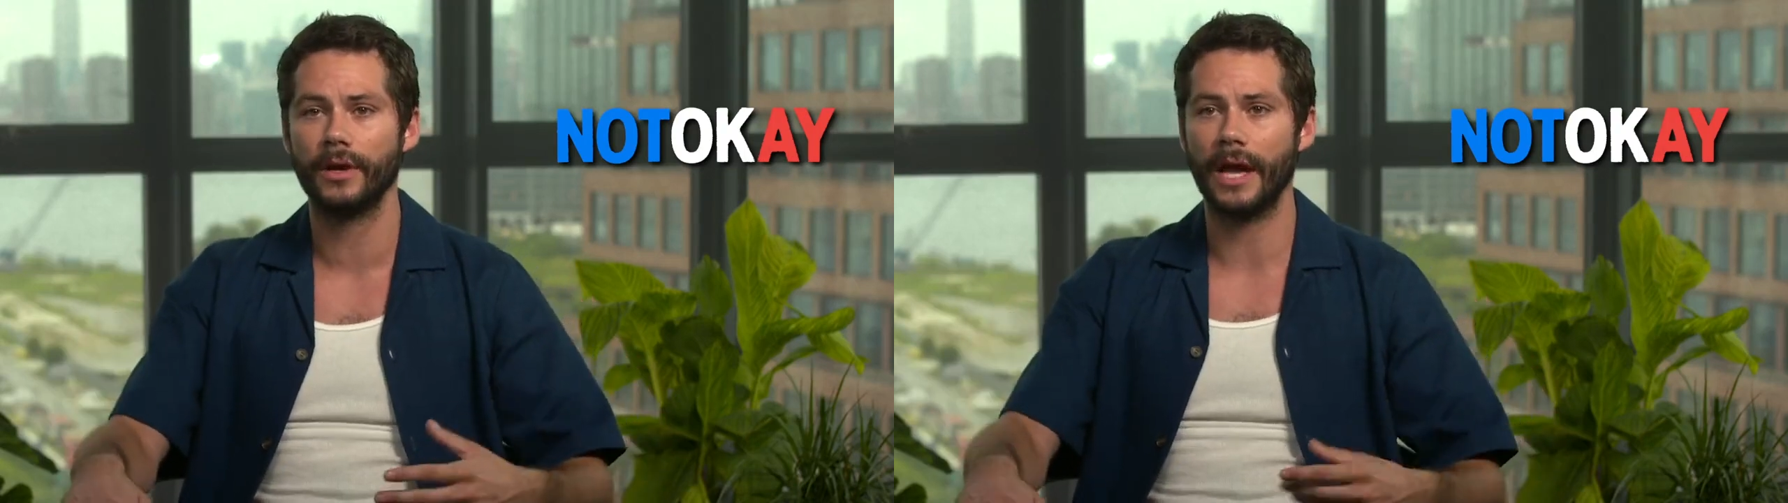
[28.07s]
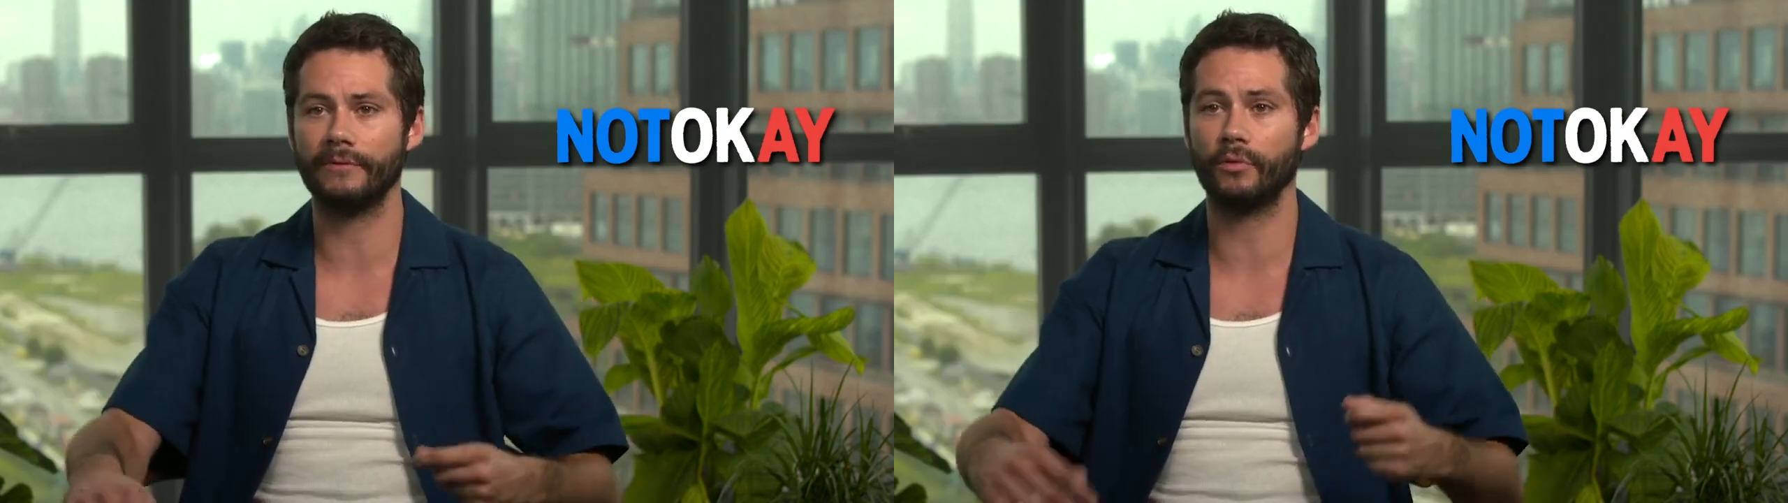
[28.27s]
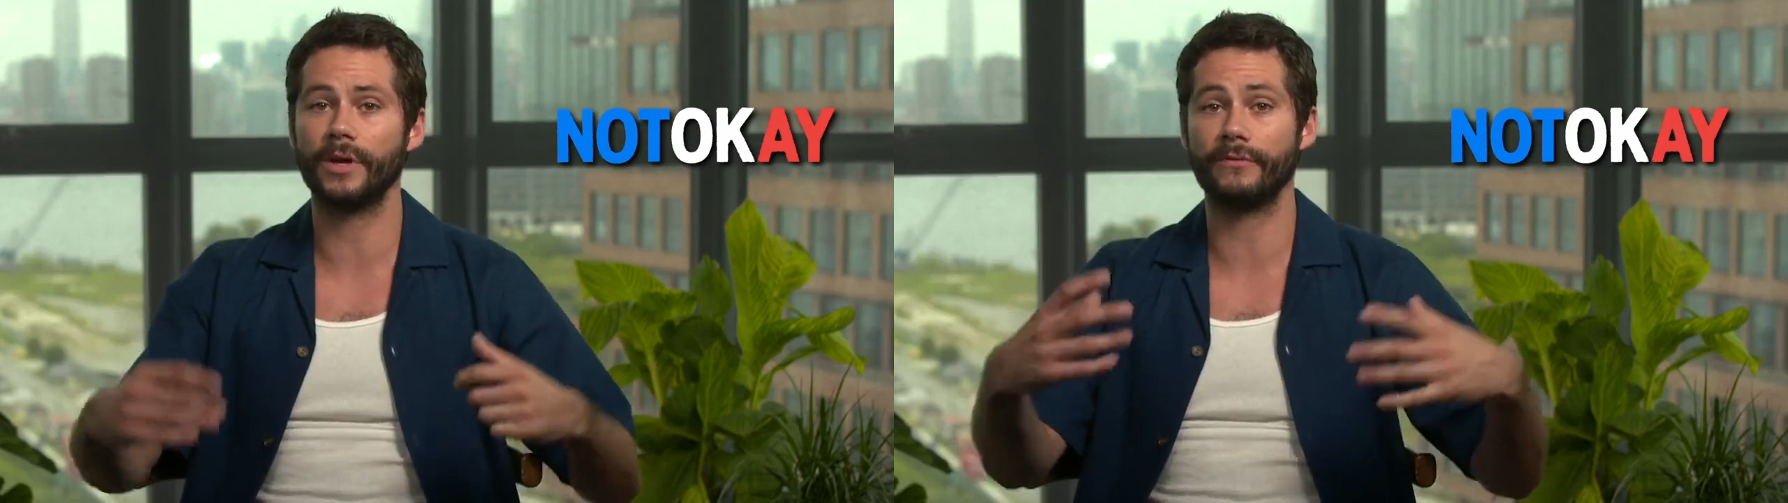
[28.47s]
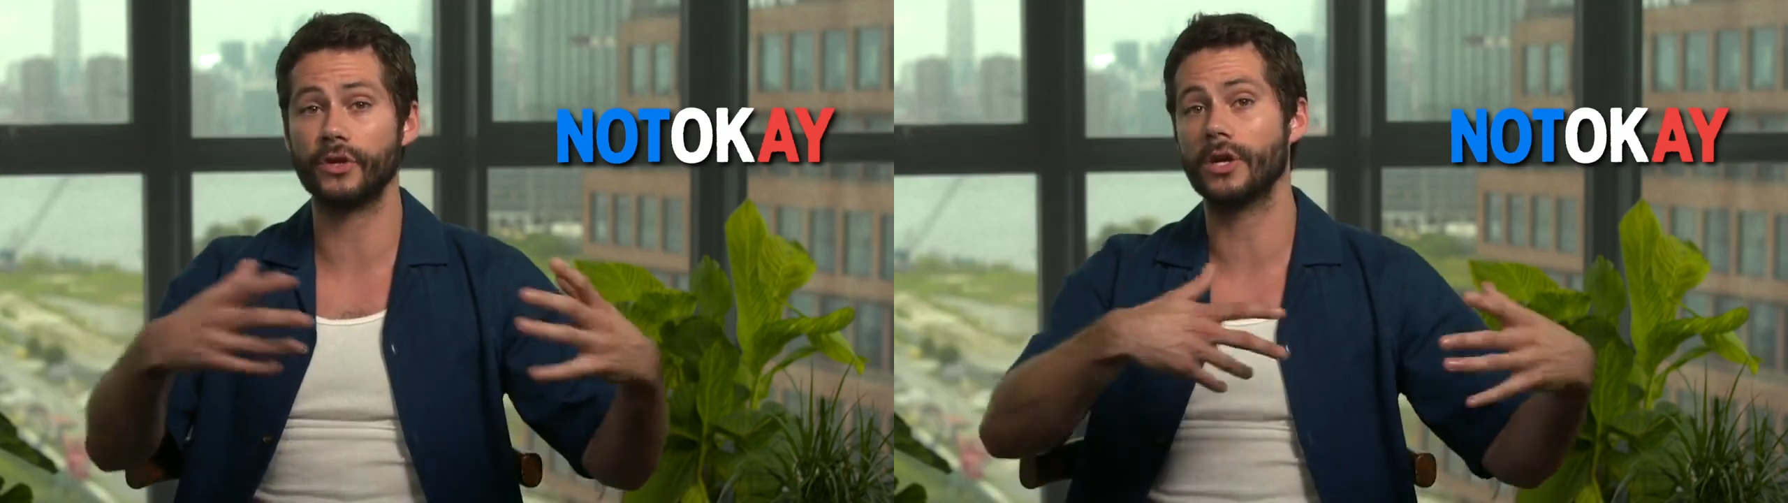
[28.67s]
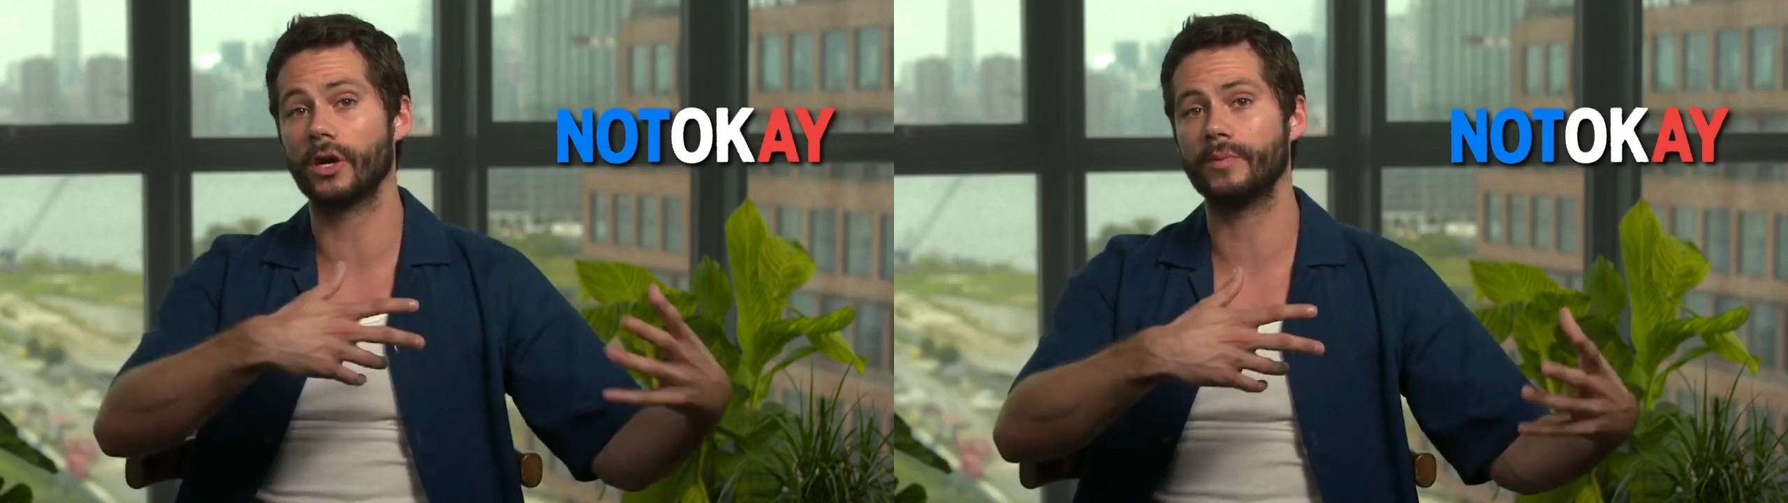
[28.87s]
everyone and for
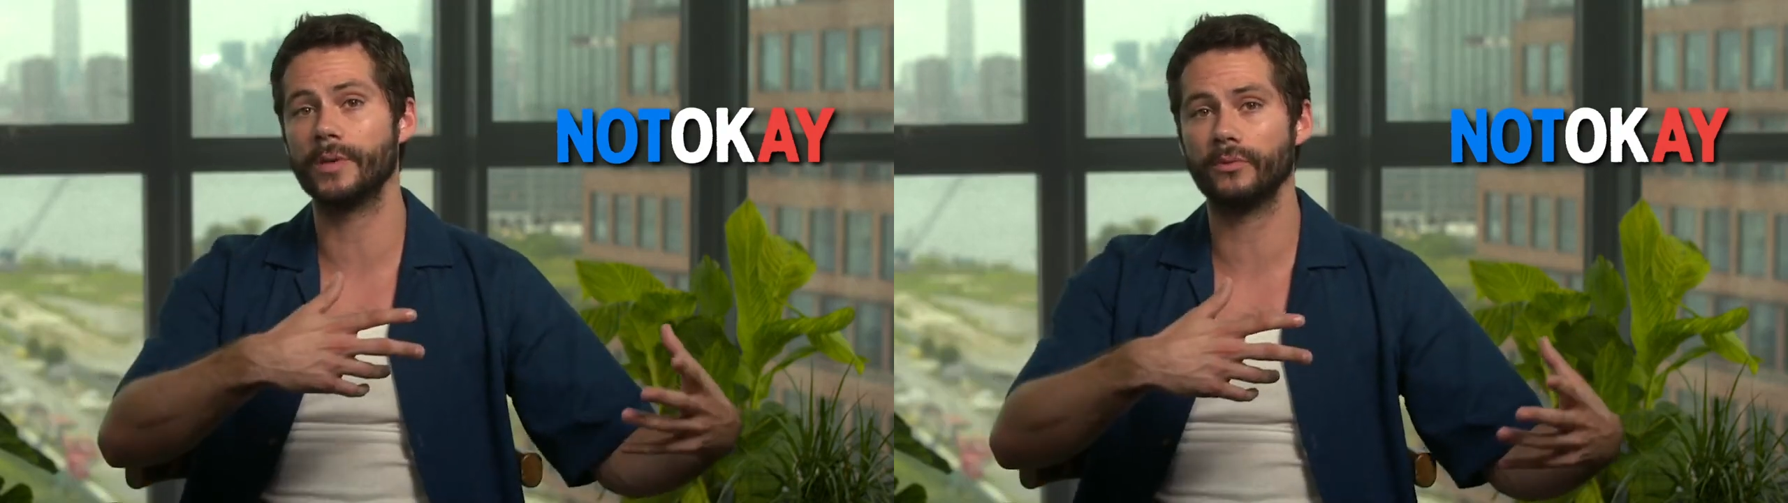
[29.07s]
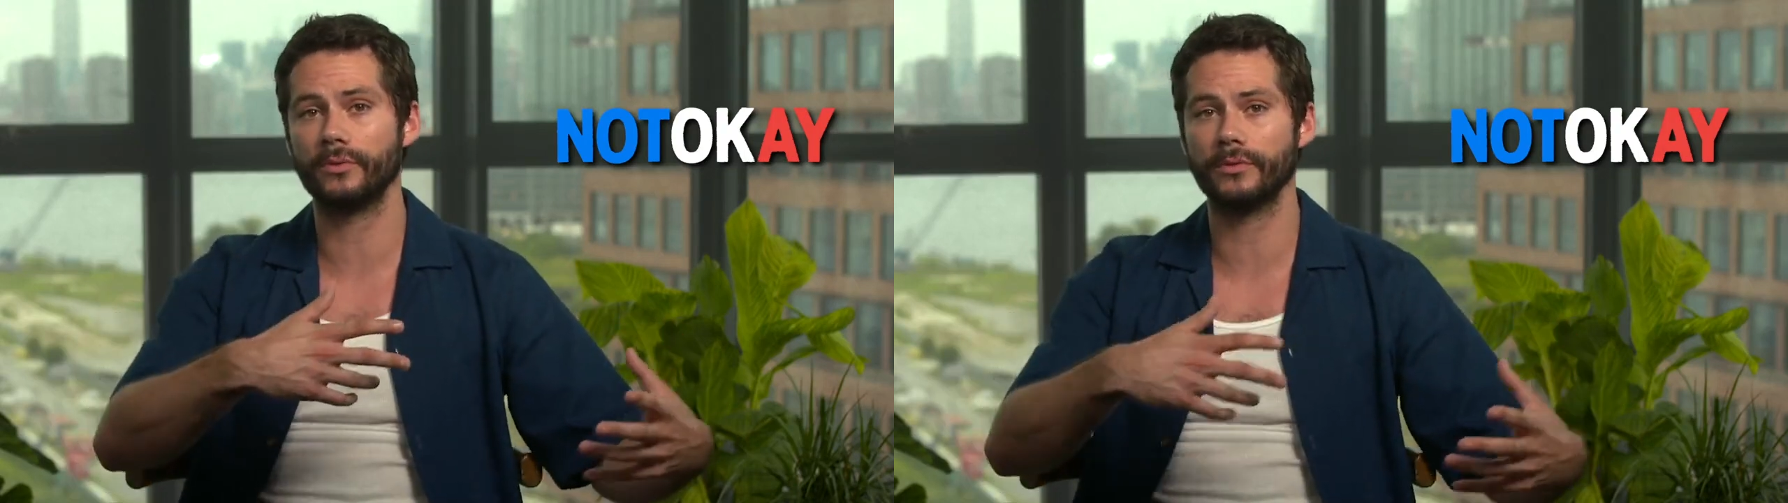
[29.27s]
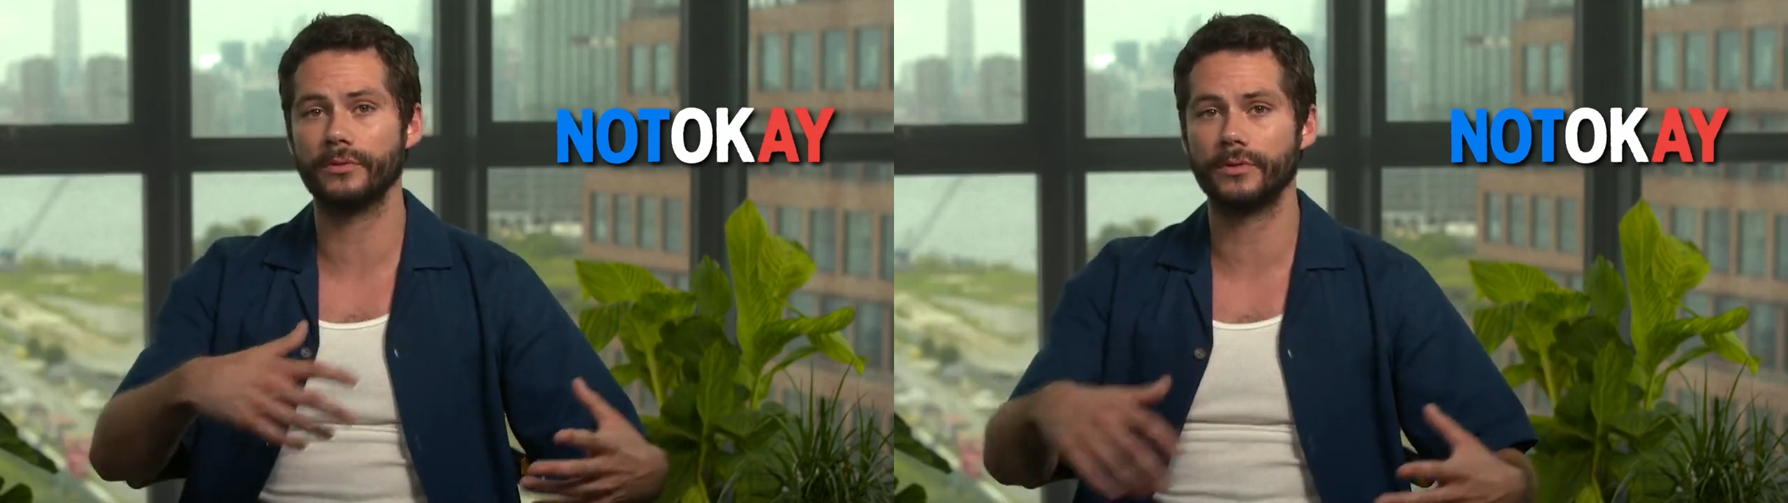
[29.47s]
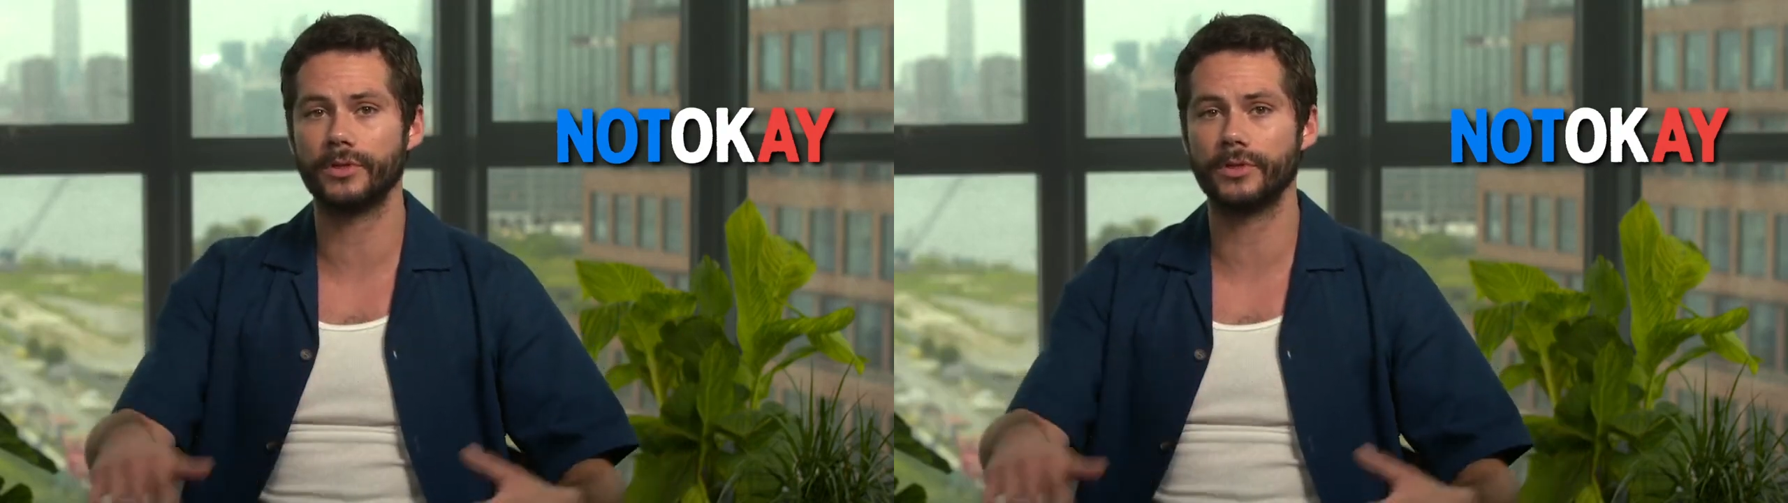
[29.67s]
young people